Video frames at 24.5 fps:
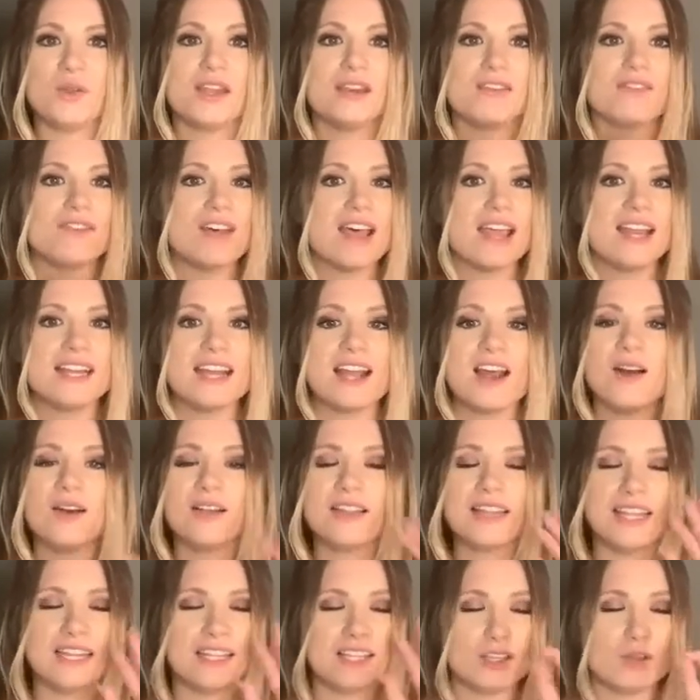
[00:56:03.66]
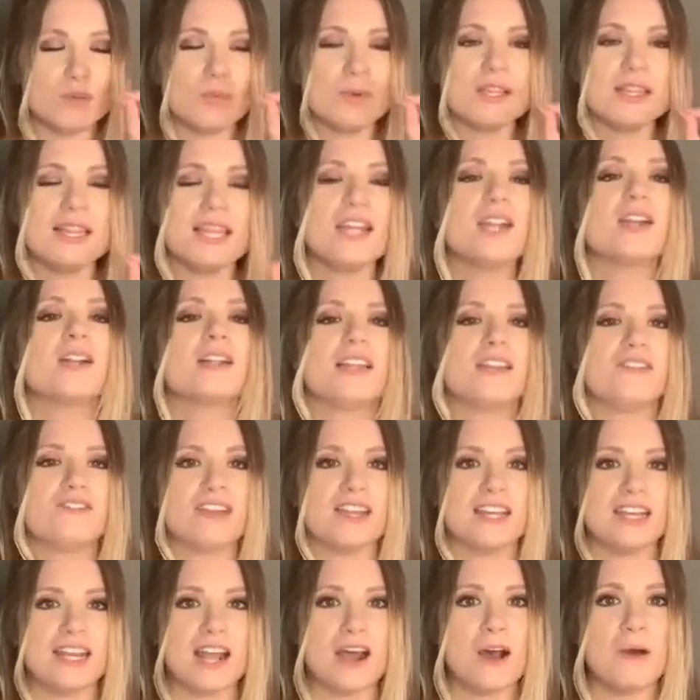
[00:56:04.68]
and you can find out, like, you will
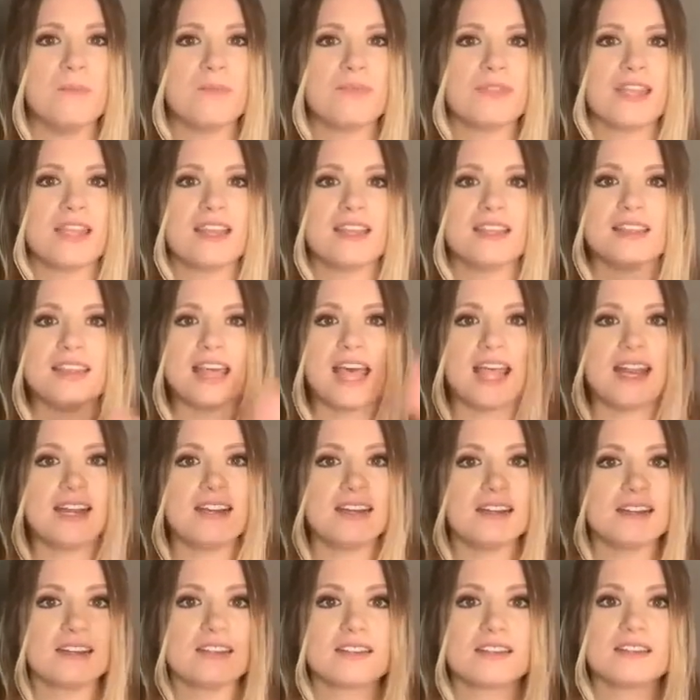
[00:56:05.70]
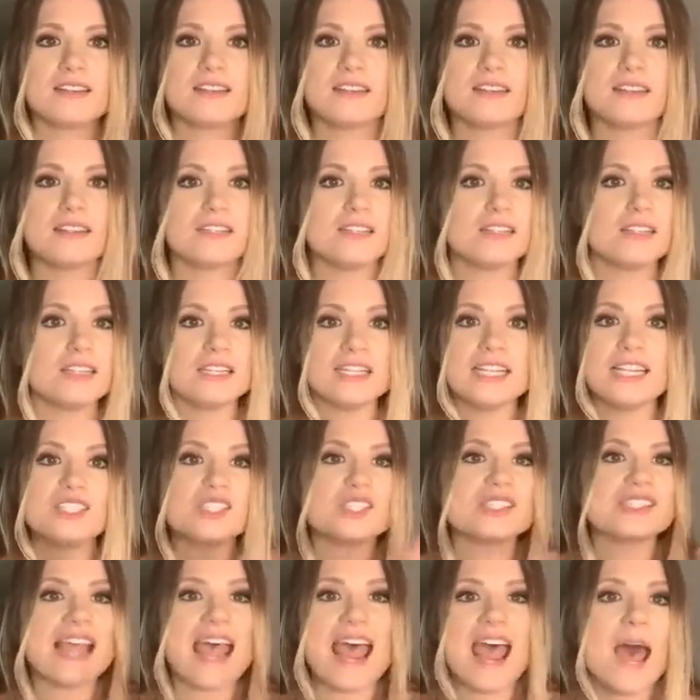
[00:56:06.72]
literally find out that
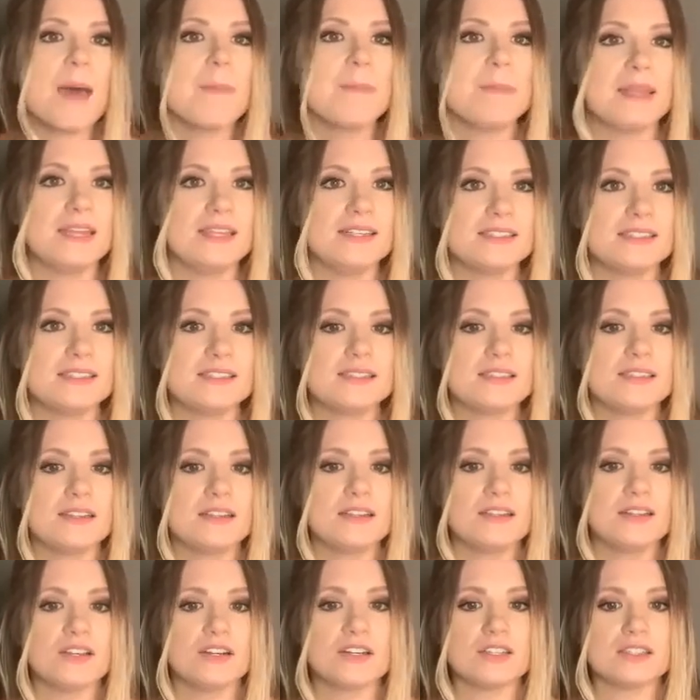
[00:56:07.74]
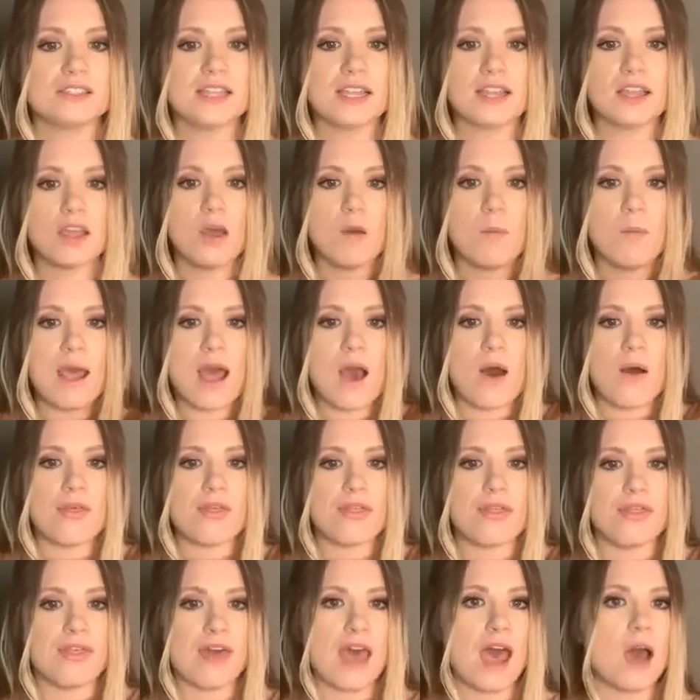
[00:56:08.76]
it just happens. You're just like, oh,
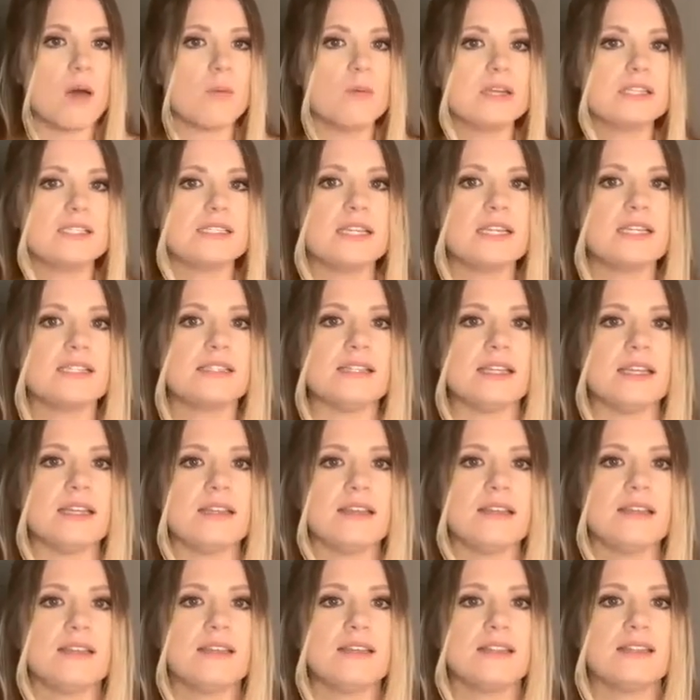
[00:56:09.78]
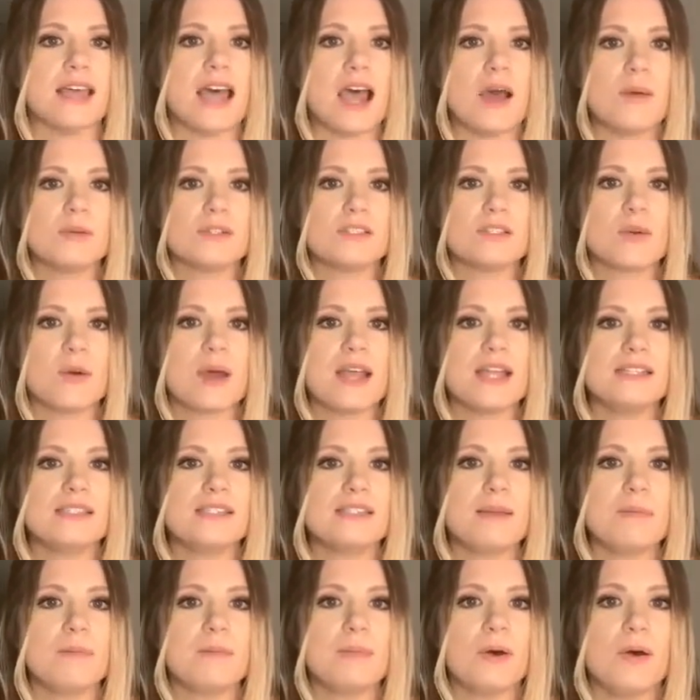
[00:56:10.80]
wow, that was easy. That was
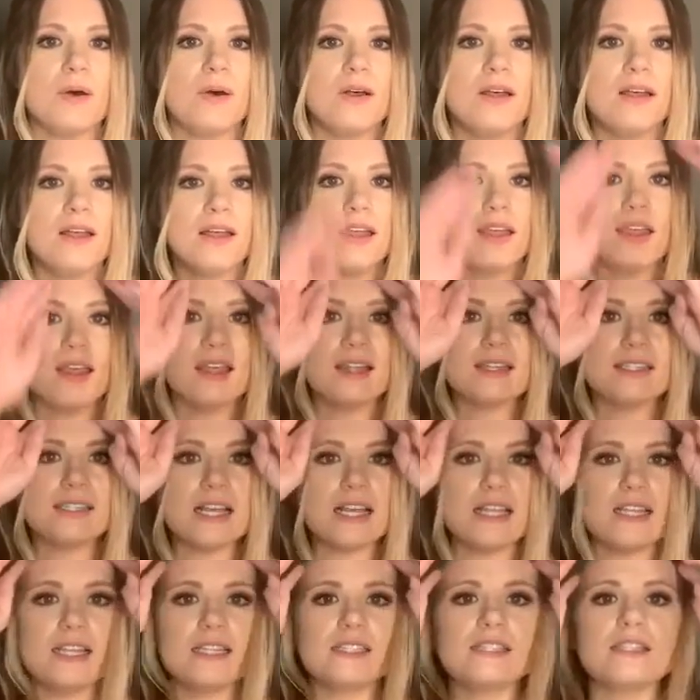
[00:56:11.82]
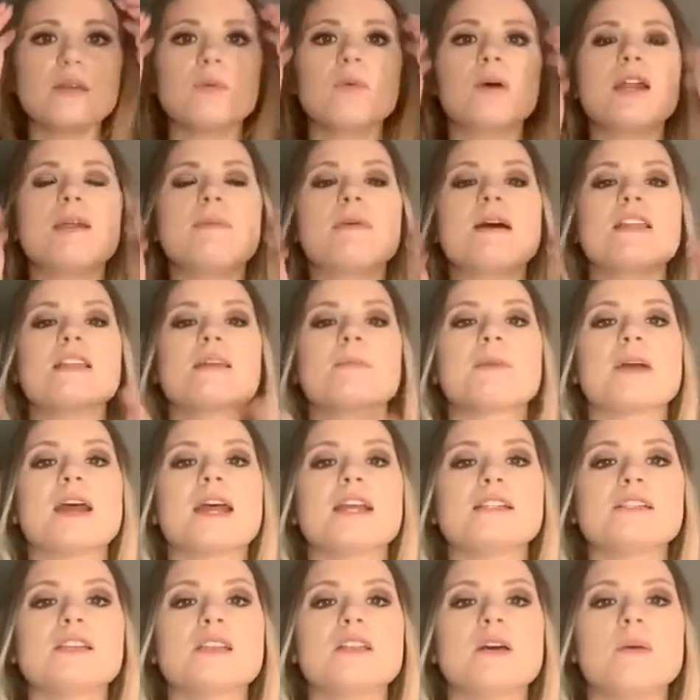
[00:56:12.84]
quite simple. Delia said, what about the
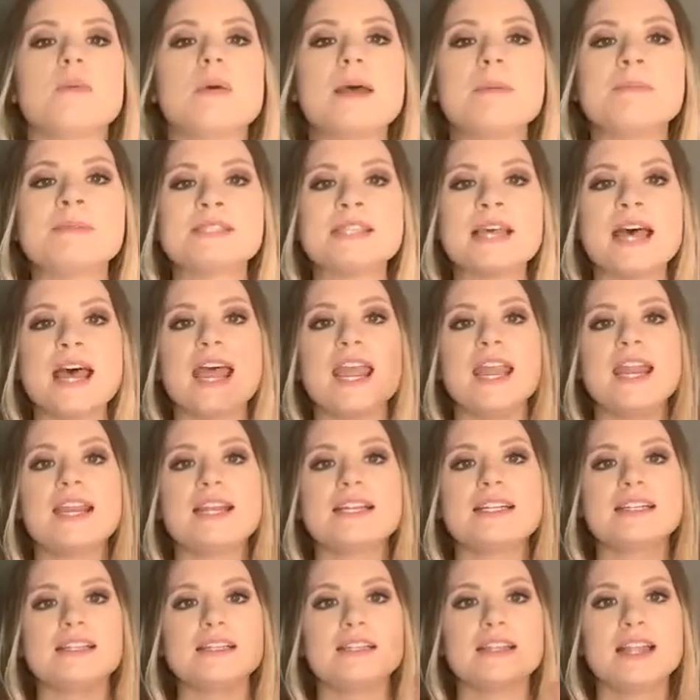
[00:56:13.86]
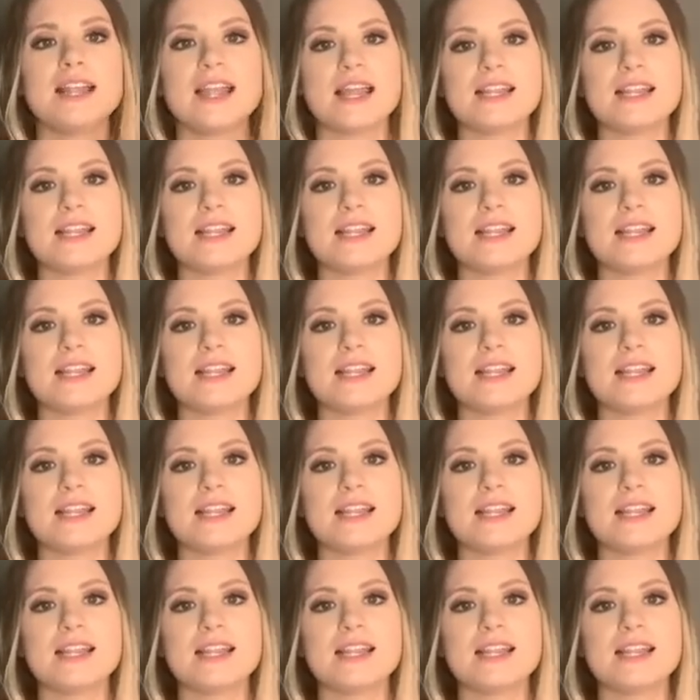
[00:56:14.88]
price on the website?